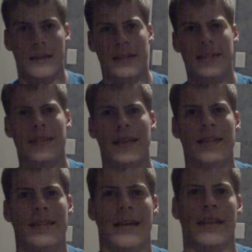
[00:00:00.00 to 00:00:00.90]
He
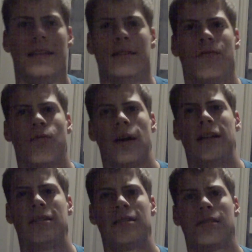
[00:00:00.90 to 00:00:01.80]
says that his
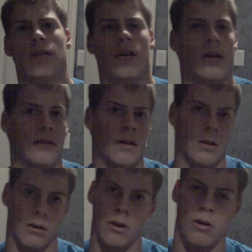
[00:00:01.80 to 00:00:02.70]
friends
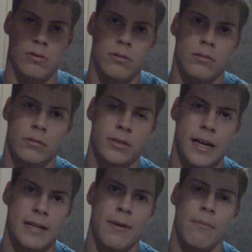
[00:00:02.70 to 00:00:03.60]
are all
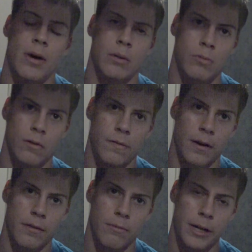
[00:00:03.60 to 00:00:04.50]
psyched about Modern
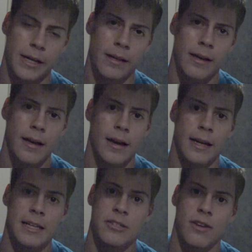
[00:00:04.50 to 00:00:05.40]
Warfare 3,
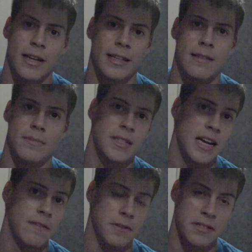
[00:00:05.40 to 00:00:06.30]
and he's trying to get them
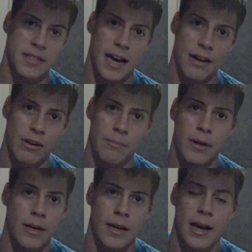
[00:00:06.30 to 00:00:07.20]
psyched for Skyrim,
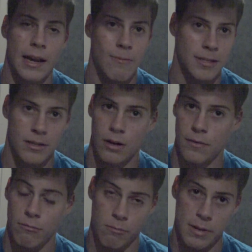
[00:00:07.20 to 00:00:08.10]
and he wants to know if
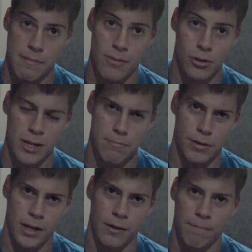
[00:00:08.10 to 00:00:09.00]
there will be a
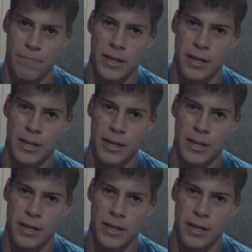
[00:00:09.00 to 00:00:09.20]
multiplayer.